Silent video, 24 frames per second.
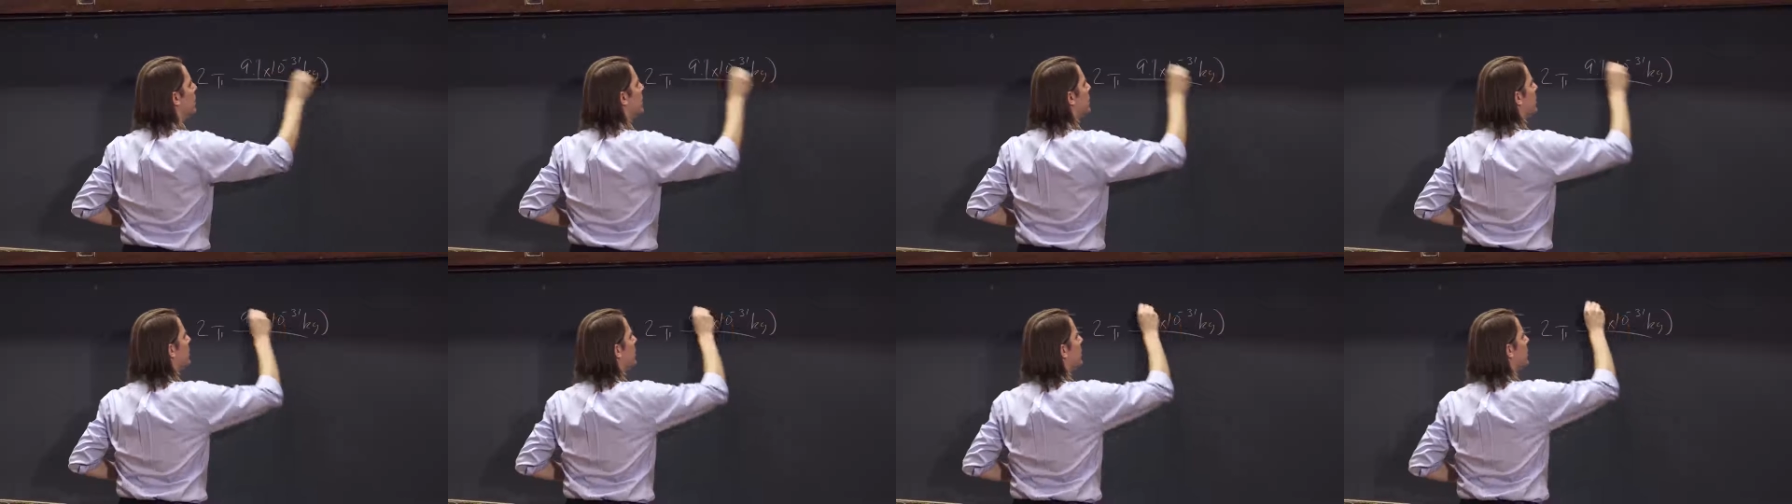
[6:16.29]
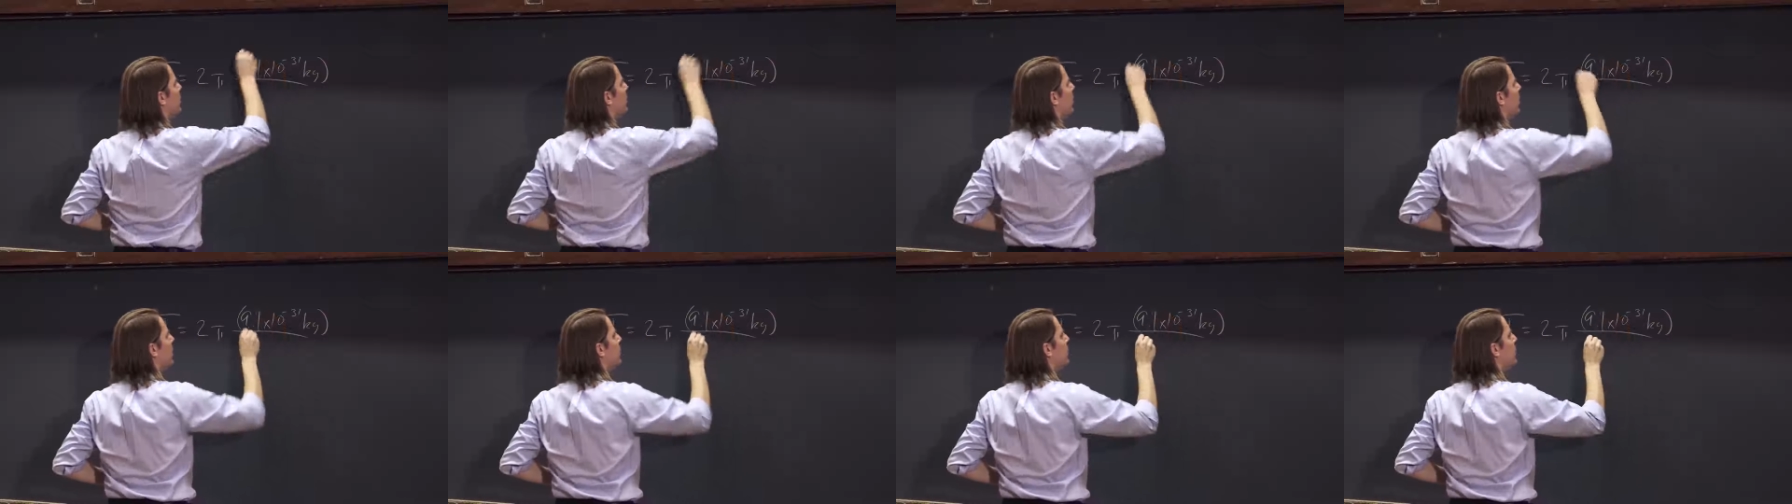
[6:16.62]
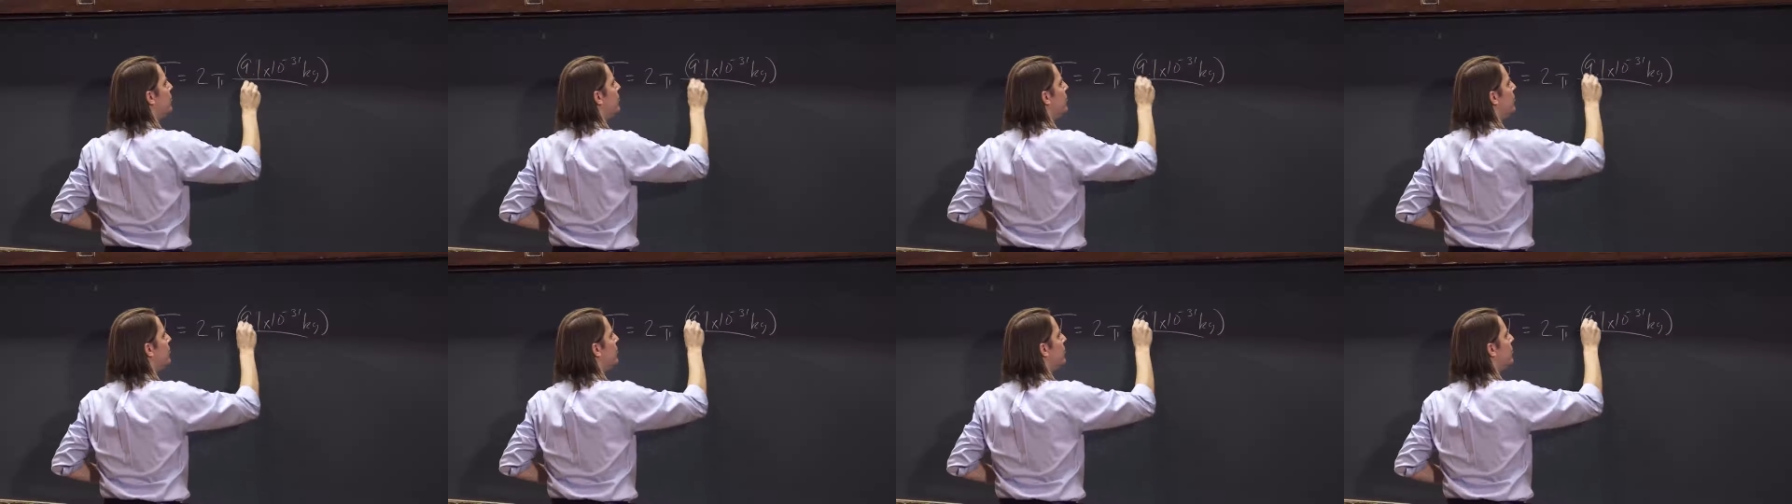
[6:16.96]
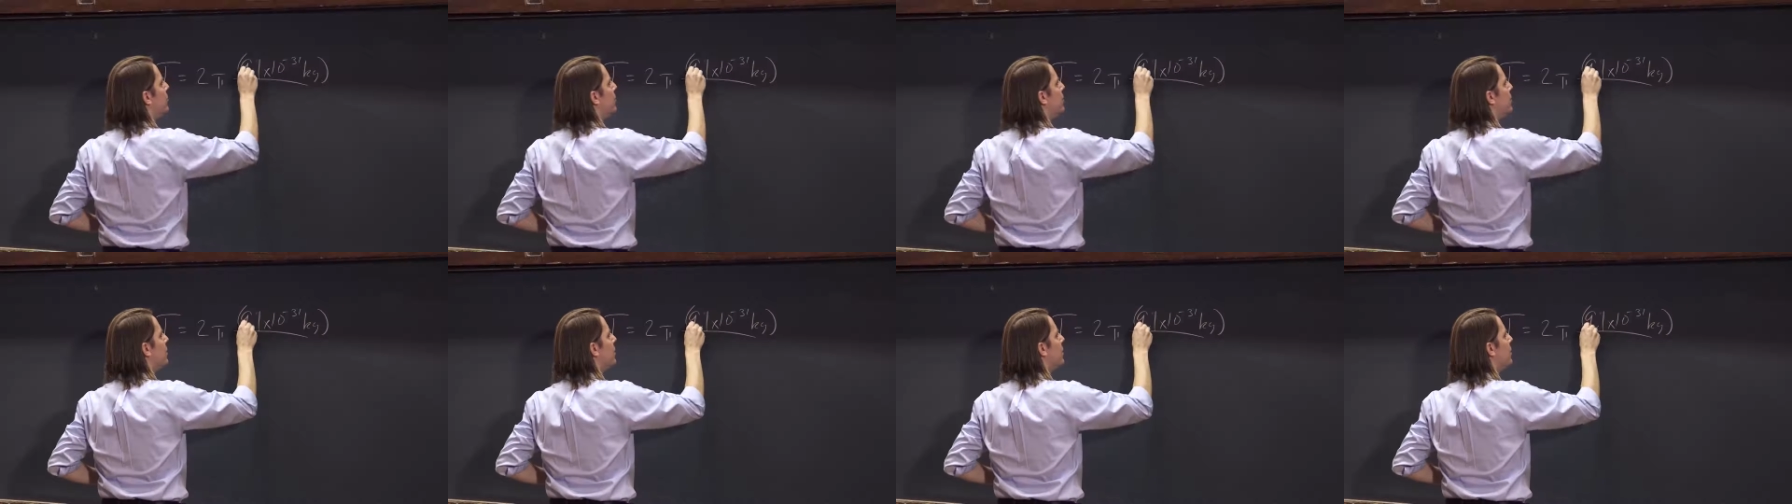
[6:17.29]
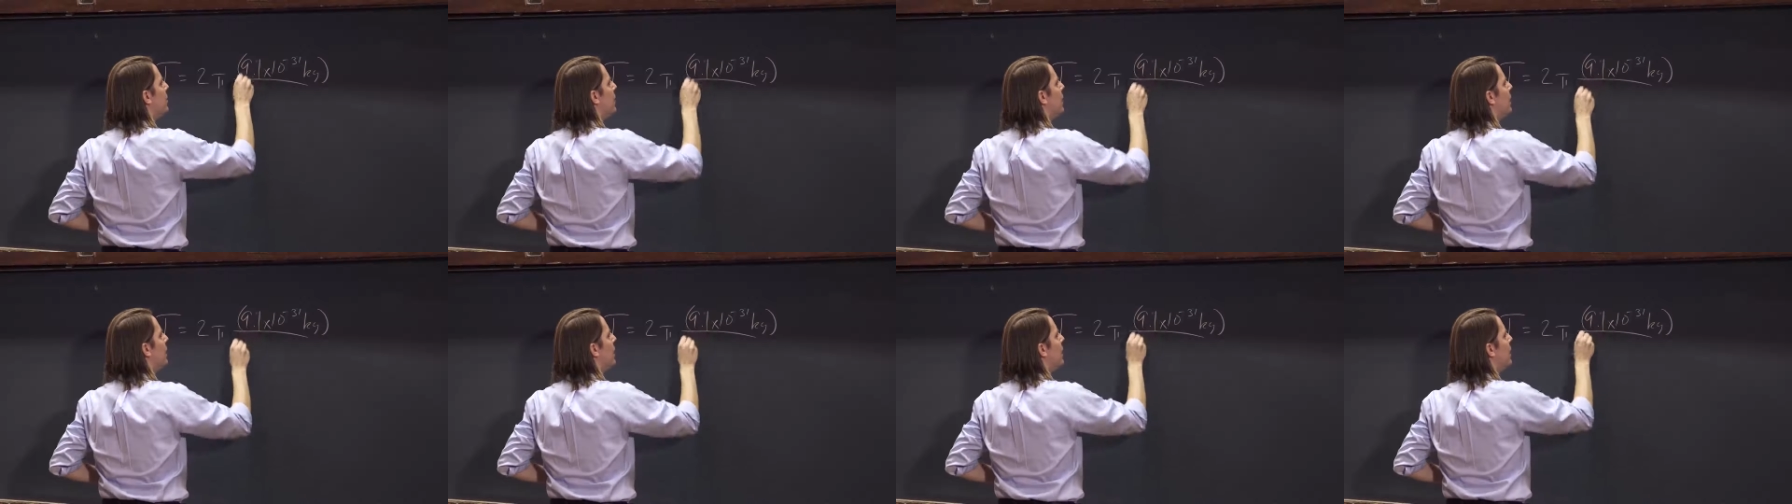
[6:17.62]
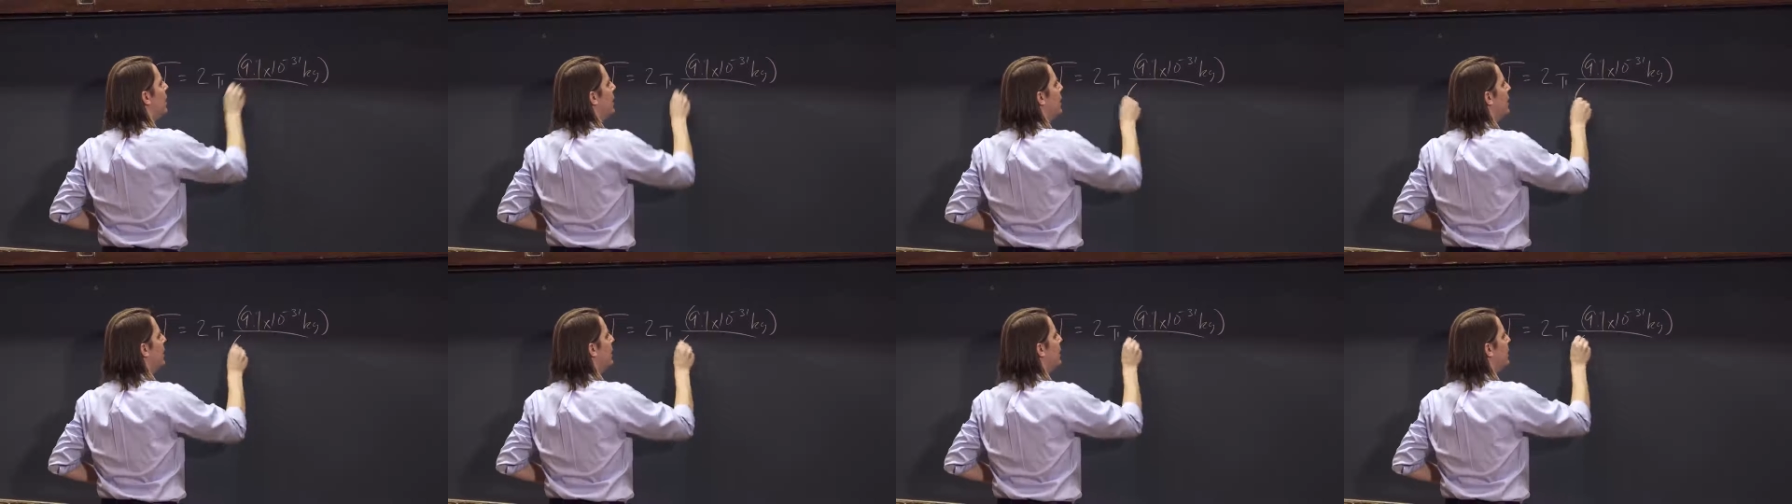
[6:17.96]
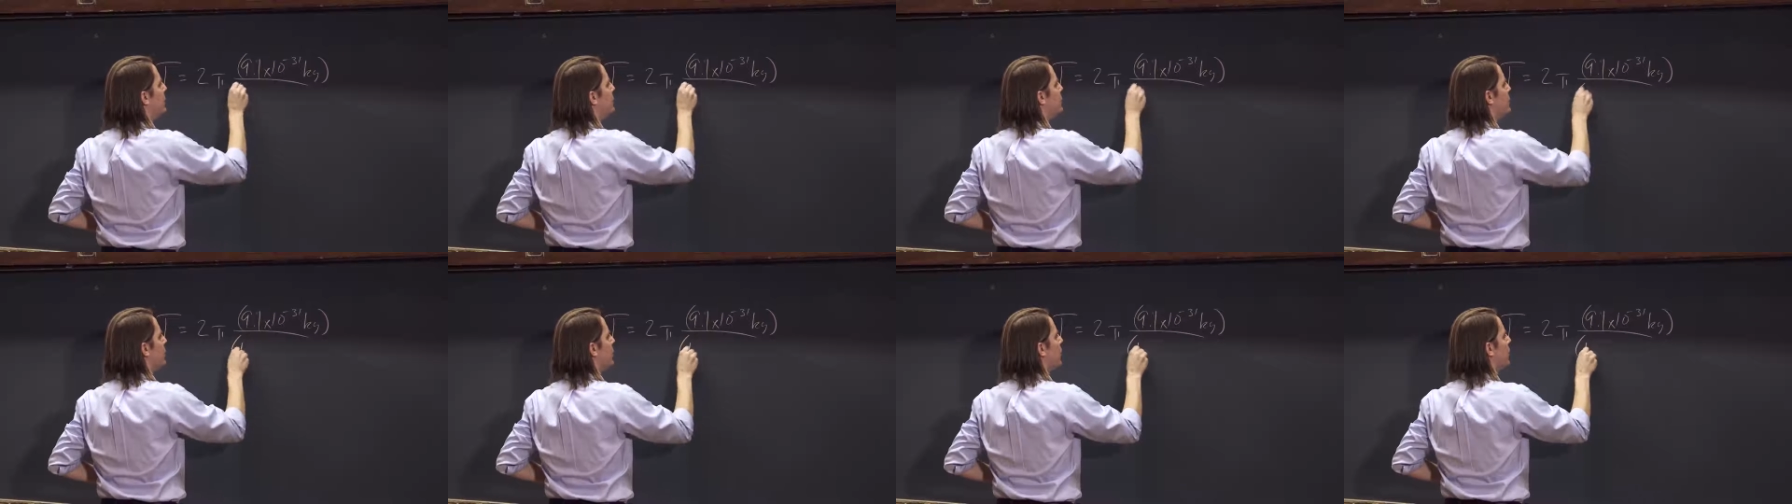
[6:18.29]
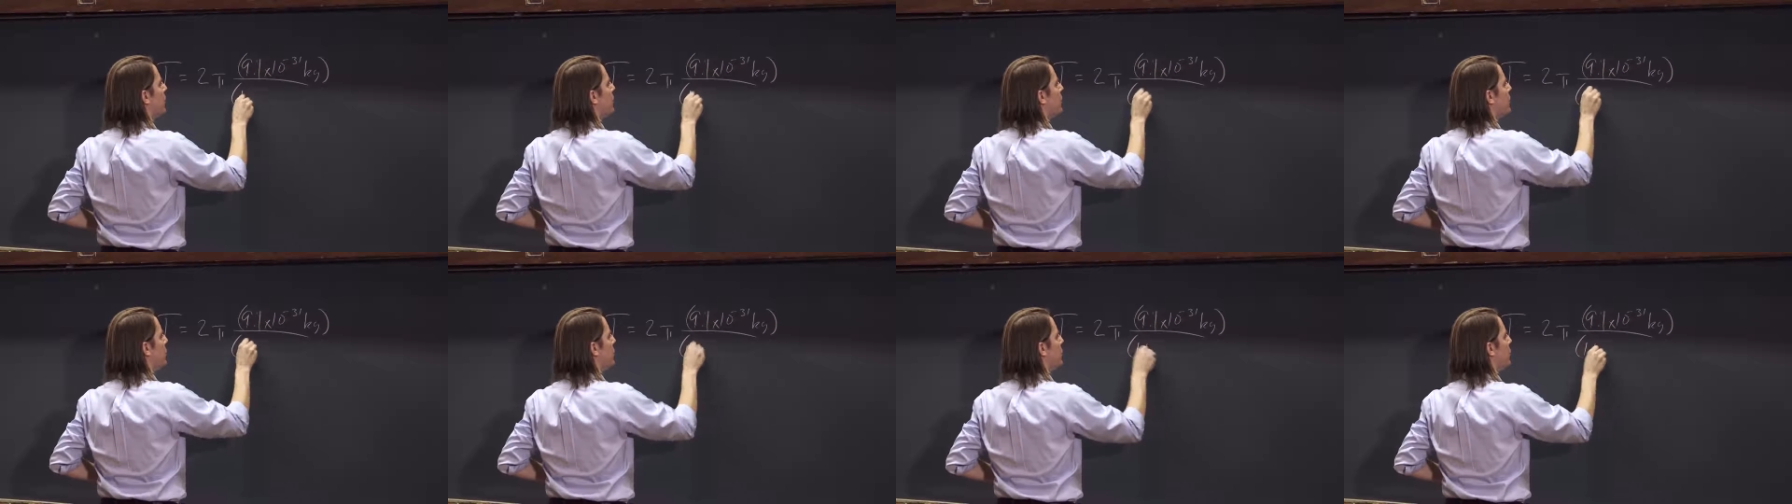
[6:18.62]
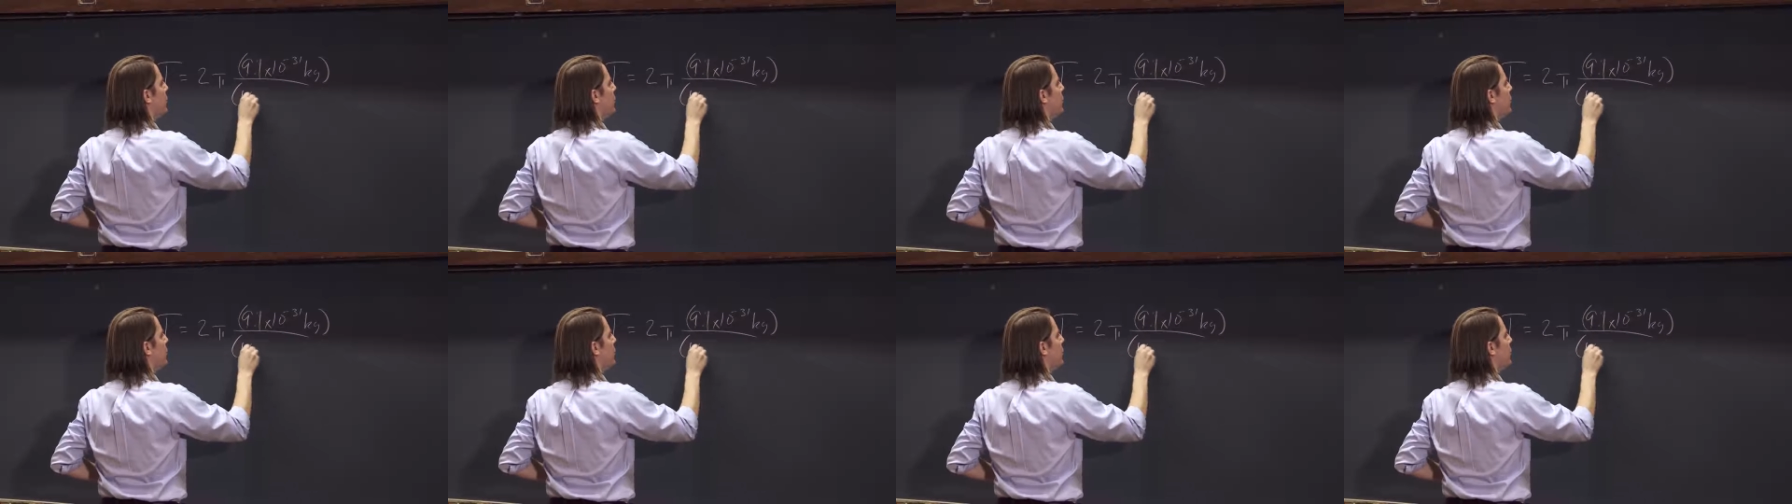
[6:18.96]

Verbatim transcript: kilograms. And the charge is